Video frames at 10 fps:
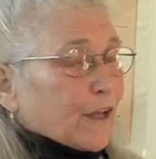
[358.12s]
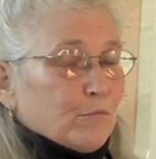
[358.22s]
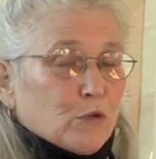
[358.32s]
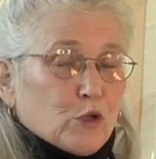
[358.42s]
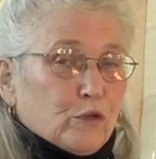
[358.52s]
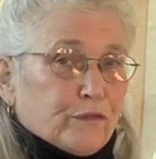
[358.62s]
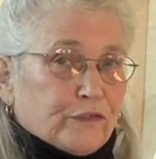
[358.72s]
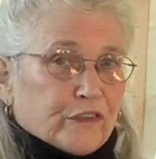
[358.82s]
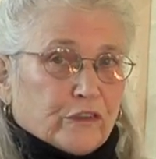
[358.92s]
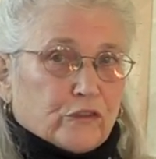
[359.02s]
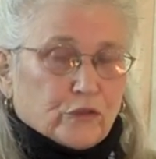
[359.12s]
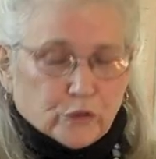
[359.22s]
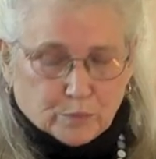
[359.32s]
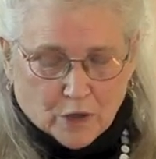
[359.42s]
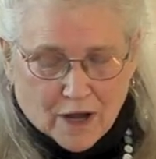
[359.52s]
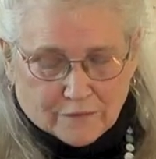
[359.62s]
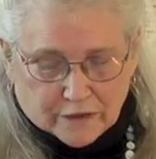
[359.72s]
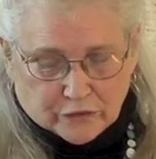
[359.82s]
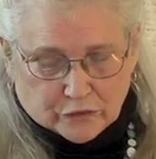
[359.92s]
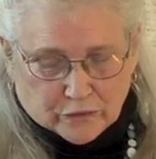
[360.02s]
They moved to
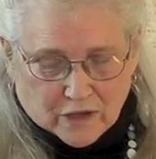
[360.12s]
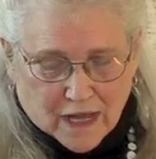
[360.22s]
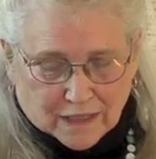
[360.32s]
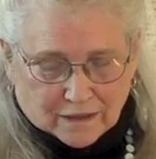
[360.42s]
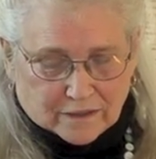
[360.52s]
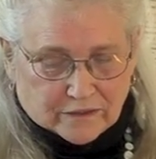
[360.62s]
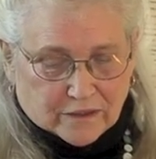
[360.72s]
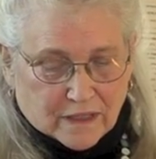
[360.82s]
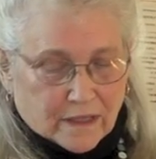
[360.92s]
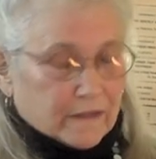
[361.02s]
Providence, Rhode Island